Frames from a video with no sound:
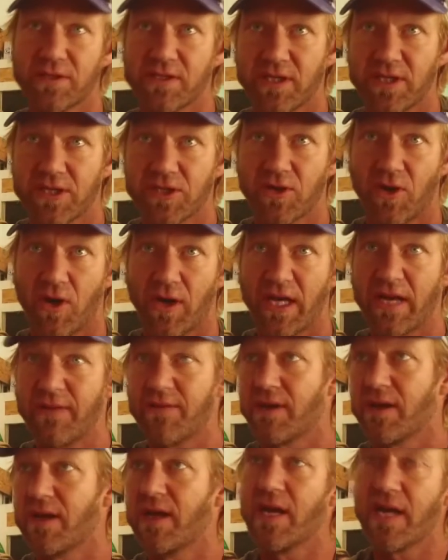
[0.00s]
a shark.
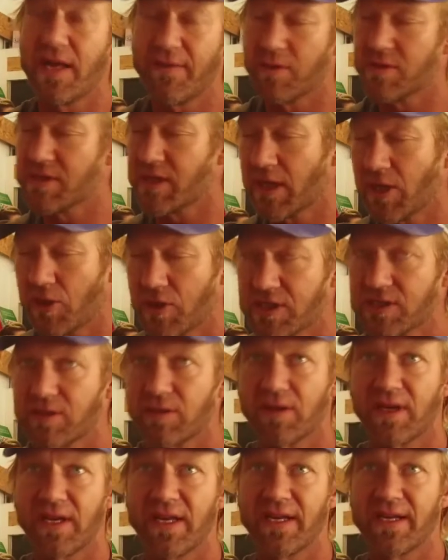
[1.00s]
Even if it was a crystal
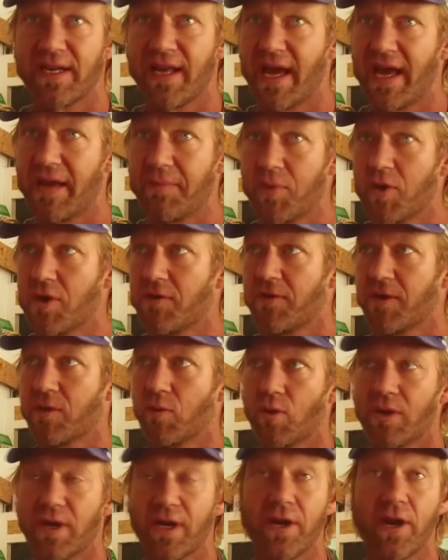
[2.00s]
clear day, perfect
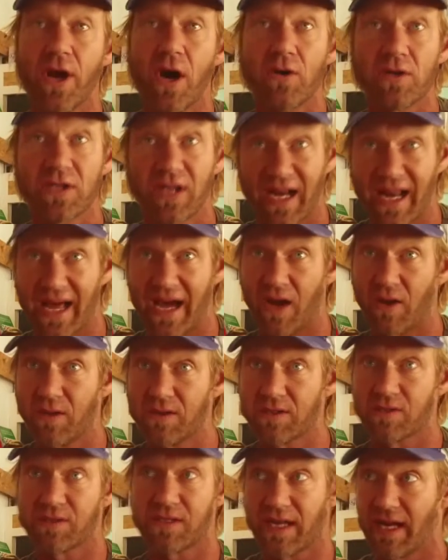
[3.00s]
water, no clouds,
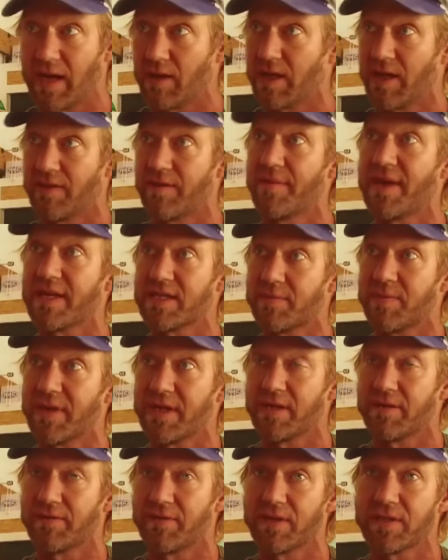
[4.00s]
because cloud cover makes a big
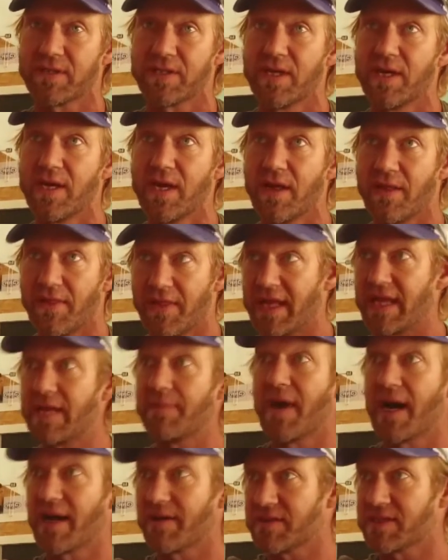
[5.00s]
difference, then he
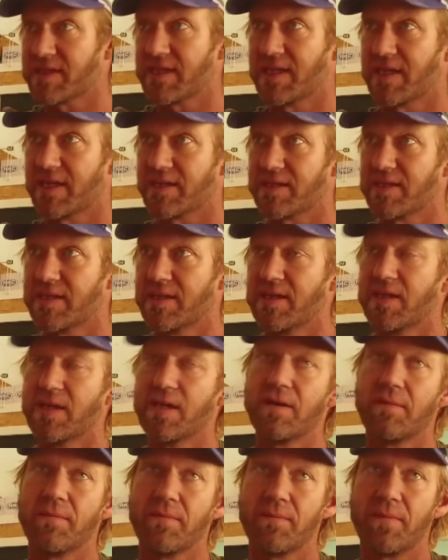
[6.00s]
might have seen it.
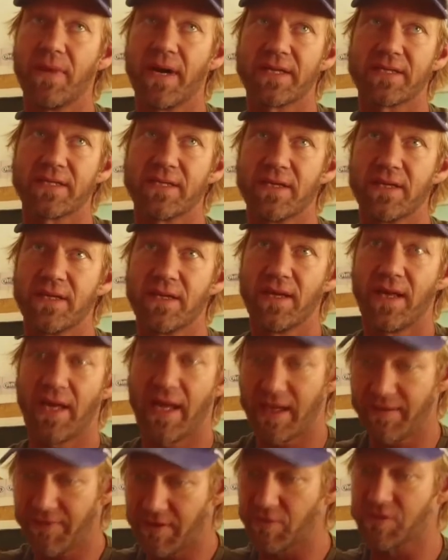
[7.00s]
And
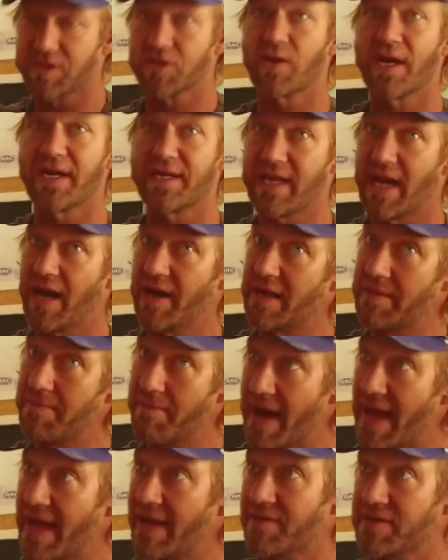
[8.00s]
if it was straight down, he
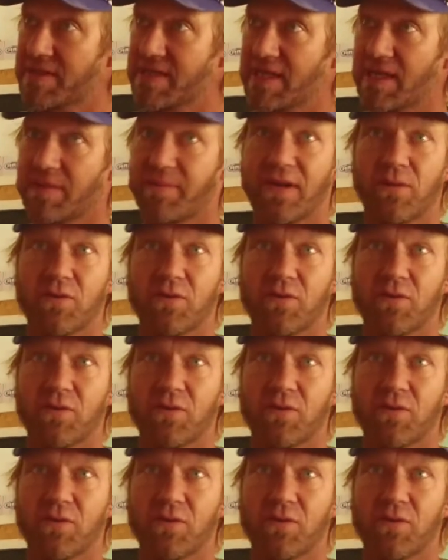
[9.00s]
may have seen it. But it was